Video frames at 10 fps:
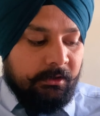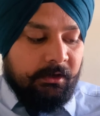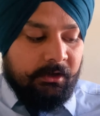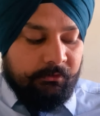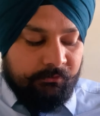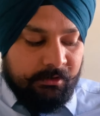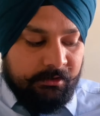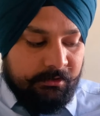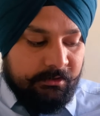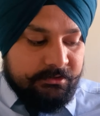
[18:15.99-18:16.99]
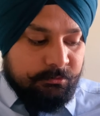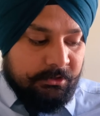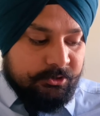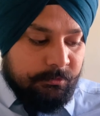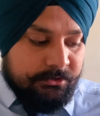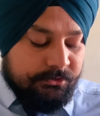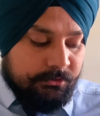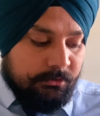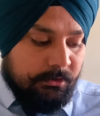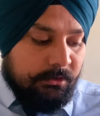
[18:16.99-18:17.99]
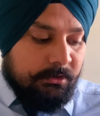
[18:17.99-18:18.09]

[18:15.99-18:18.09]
infinite decimal expansion.